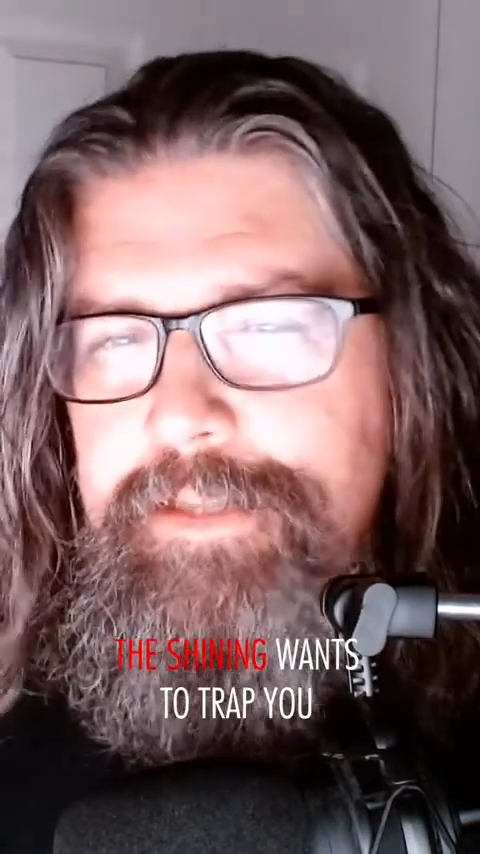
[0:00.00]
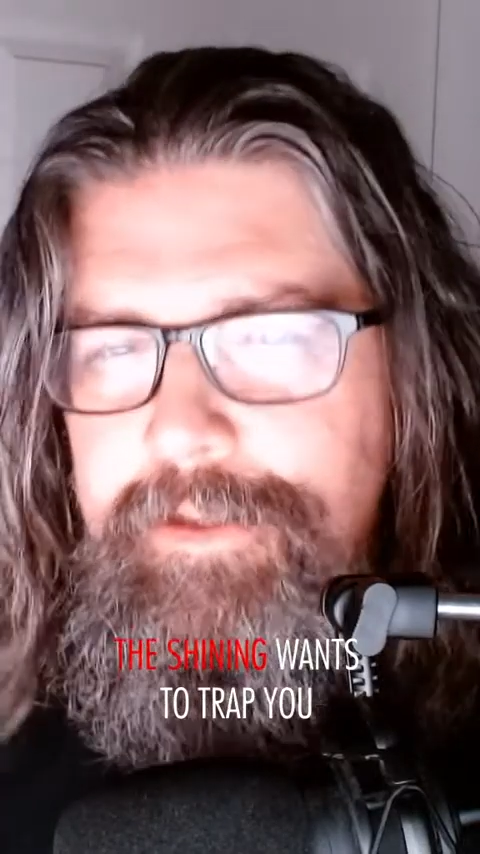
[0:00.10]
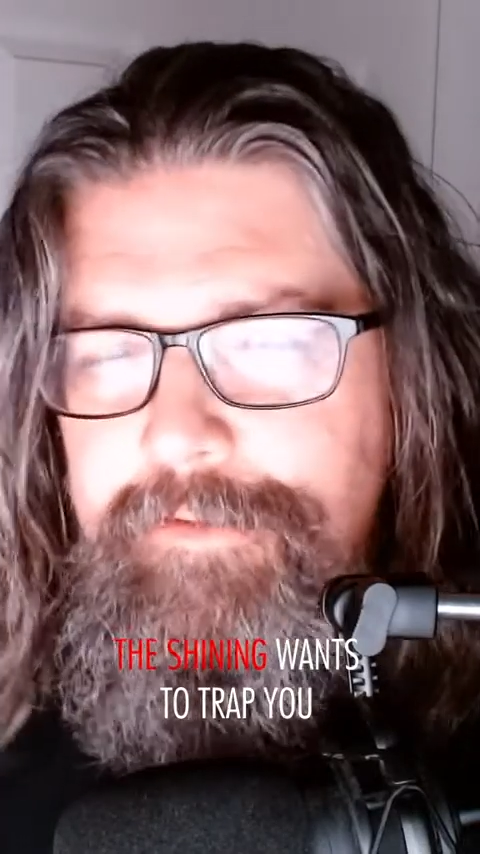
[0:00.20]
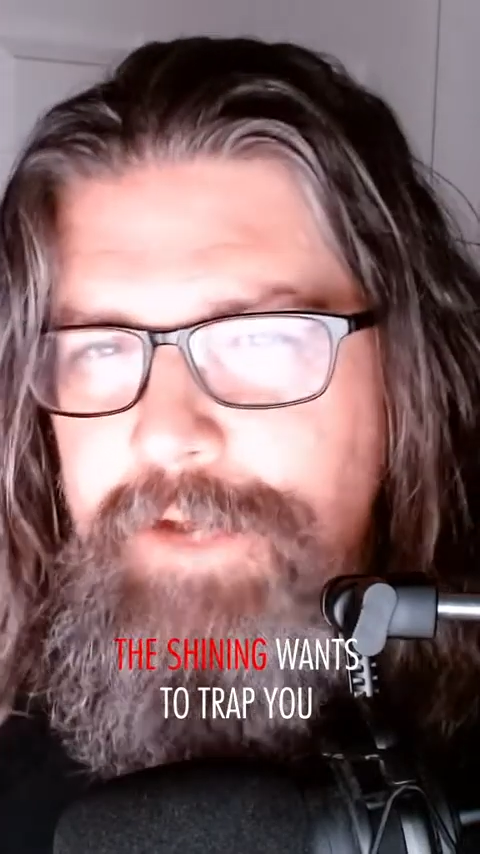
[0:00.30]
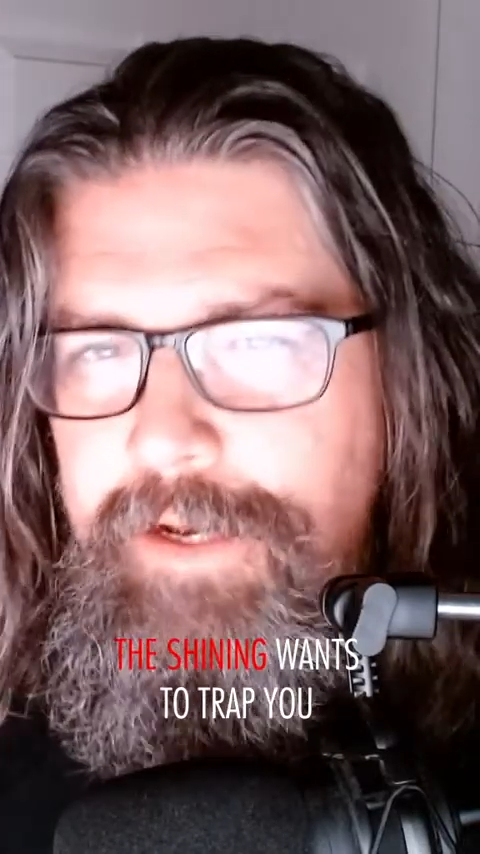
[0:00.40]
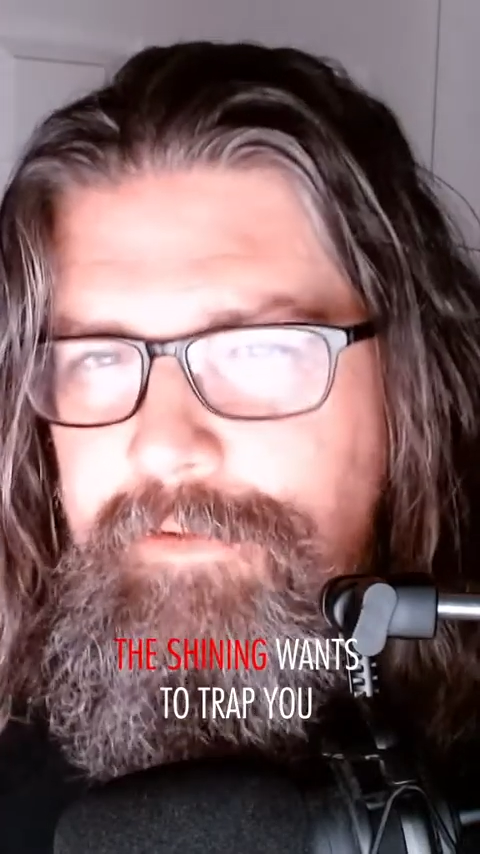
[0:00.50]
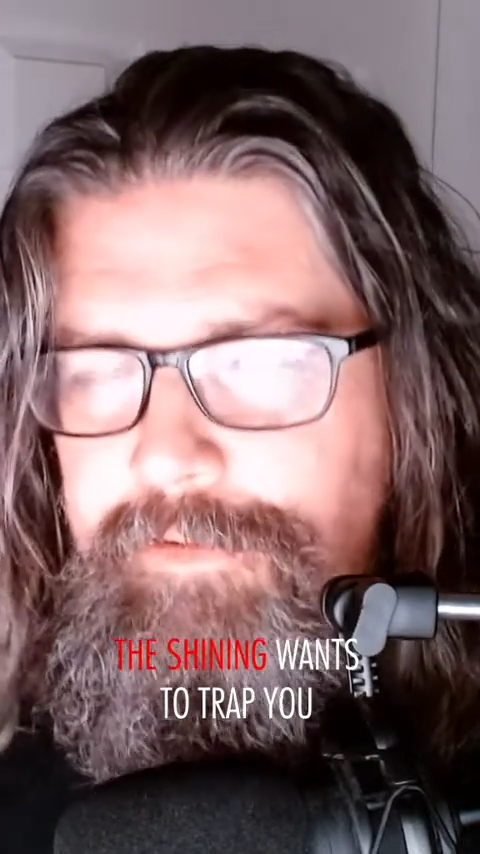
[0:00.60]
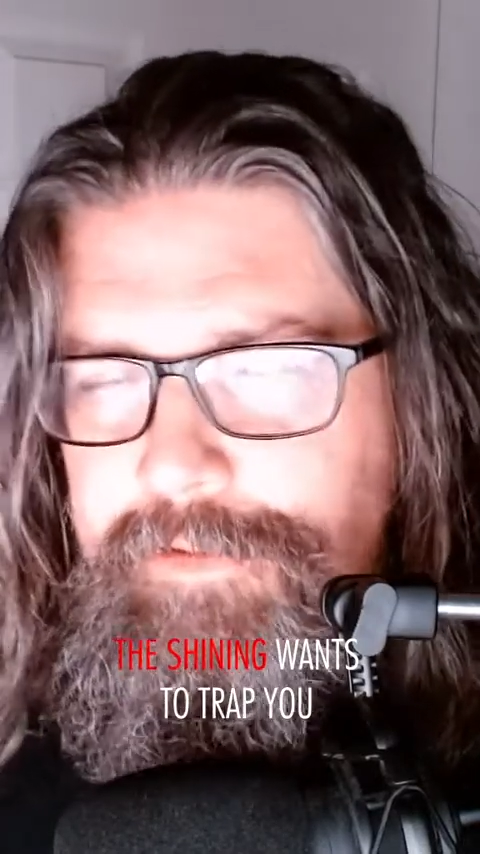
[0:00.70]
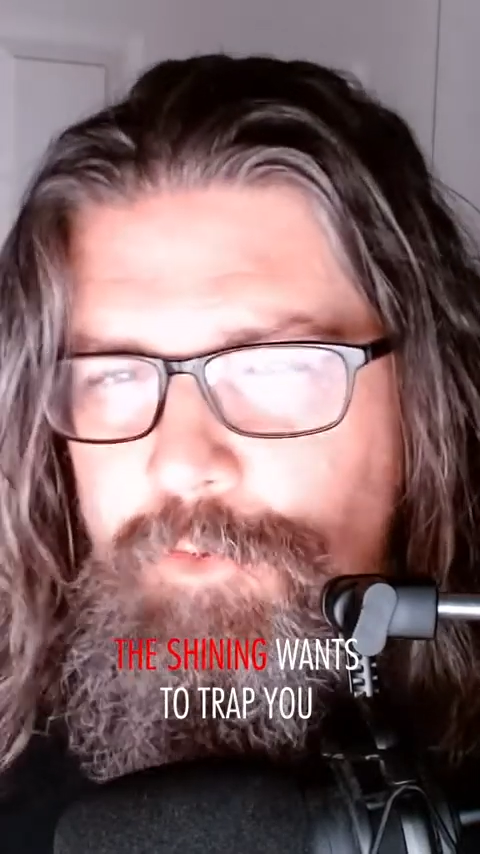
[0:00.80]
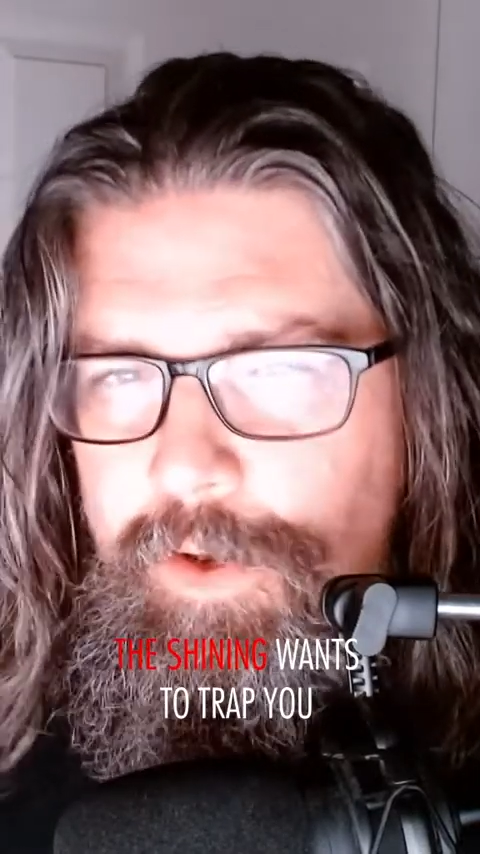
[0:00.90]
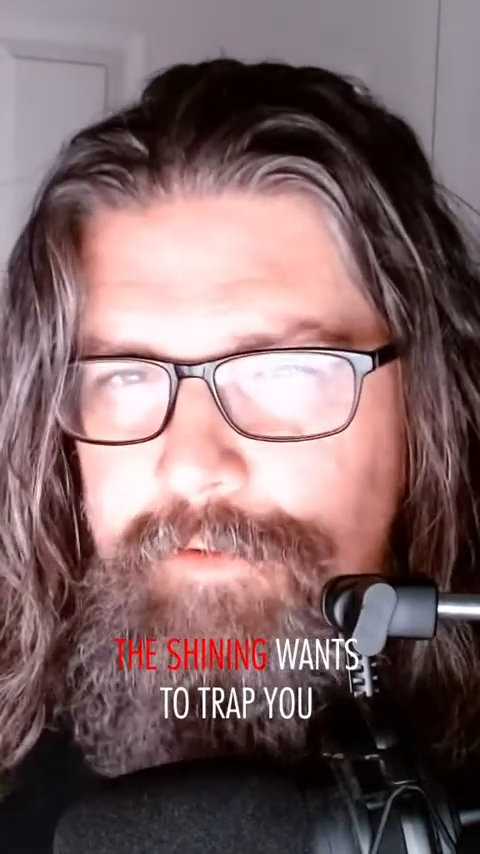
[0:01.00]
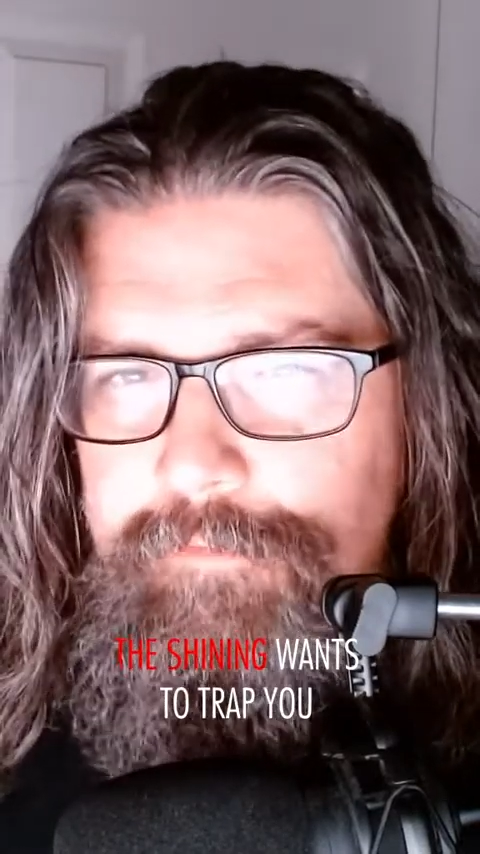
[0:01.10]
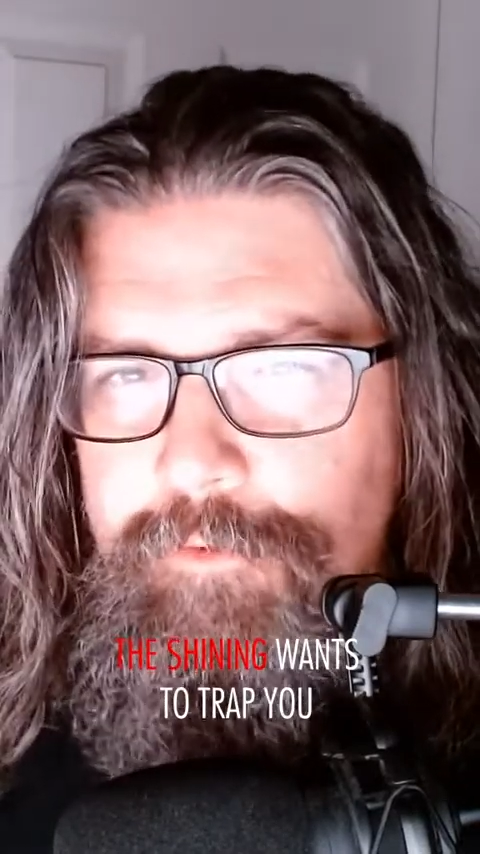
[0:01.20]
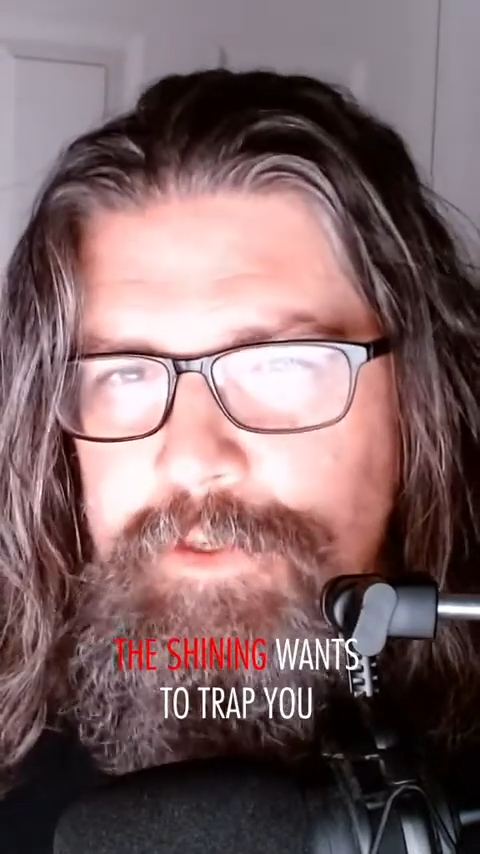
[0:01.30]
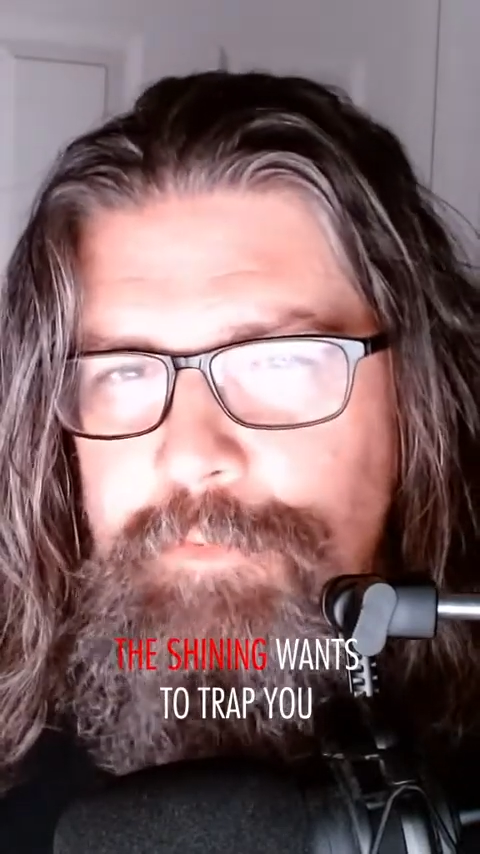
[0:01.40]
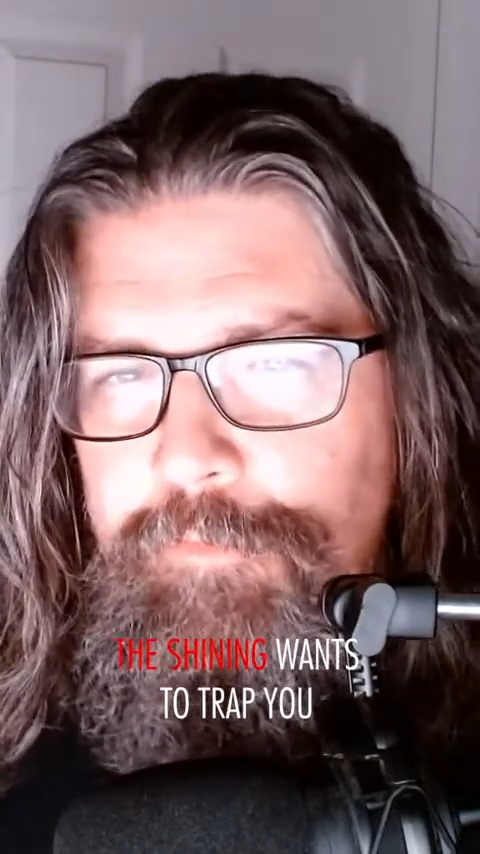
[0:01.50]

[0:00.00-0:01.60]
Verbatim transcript: it's easy to give Jack Nicholson credit